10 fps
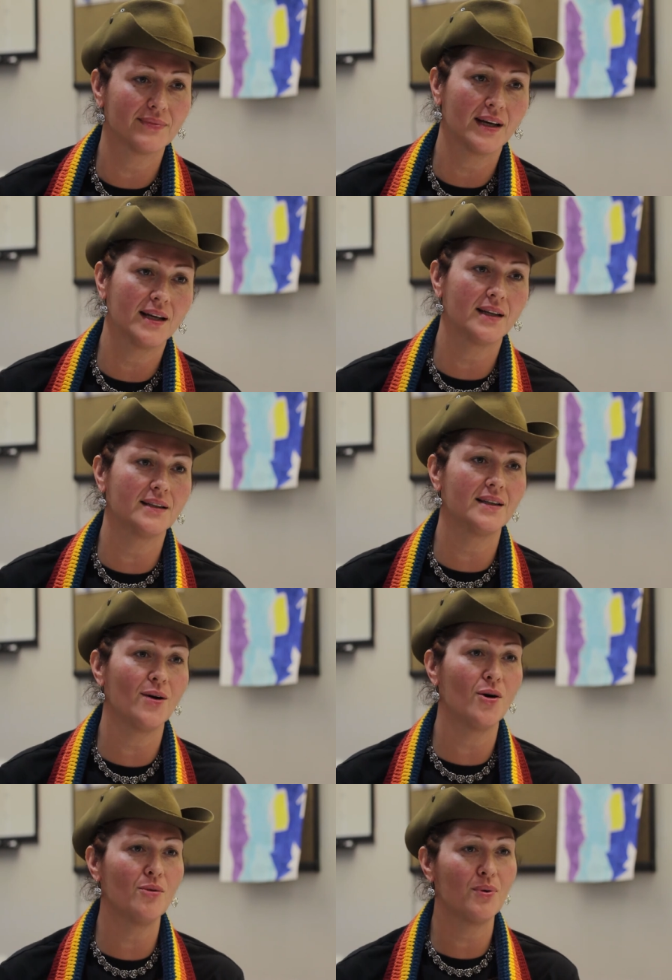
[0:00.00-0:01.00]
And the
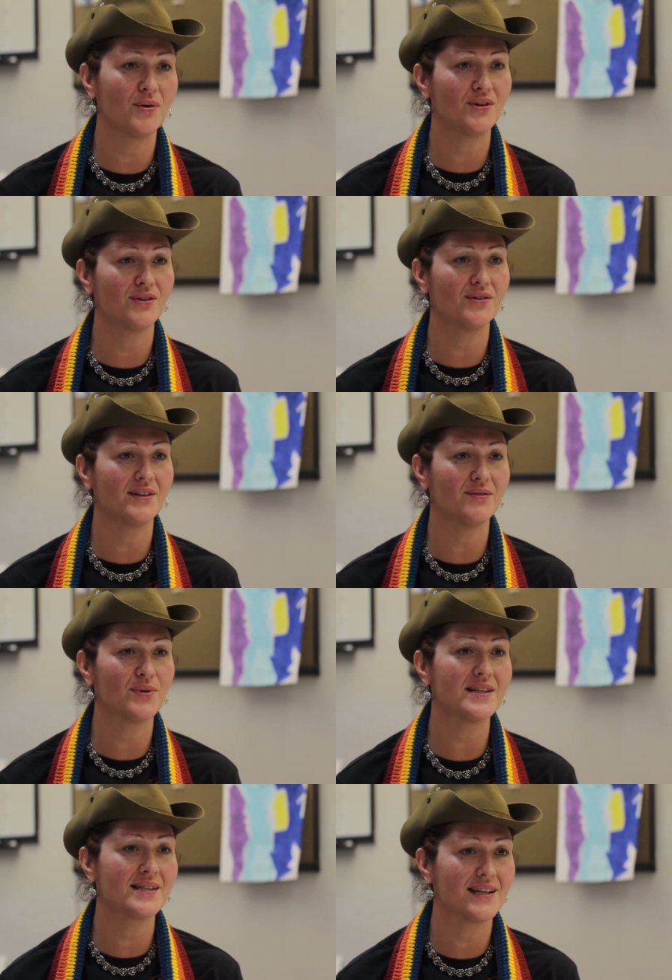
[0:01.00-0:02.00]
O'opono
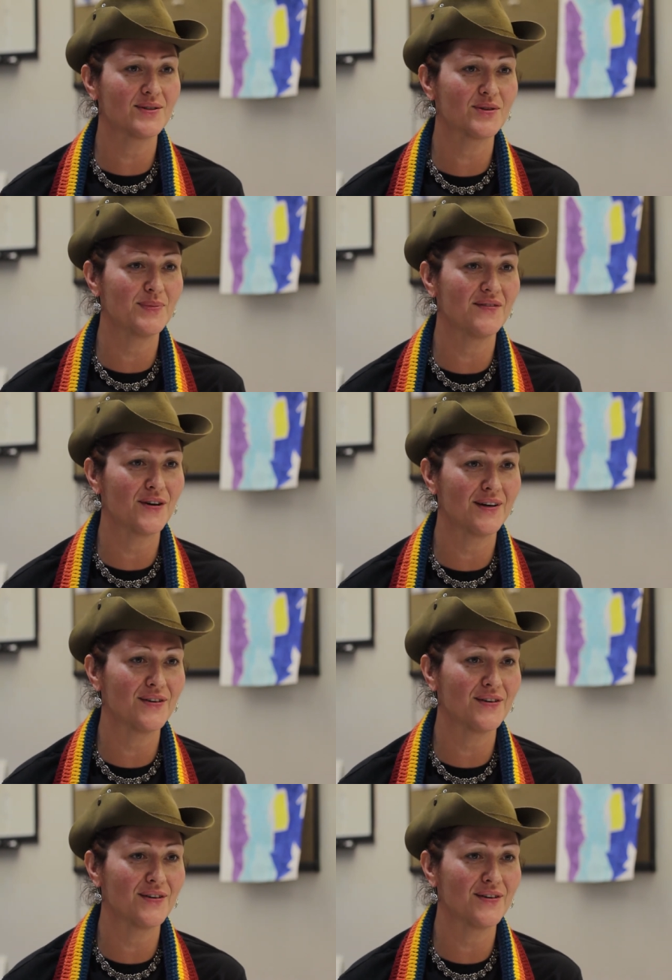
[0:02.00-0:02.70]
resonates with me very,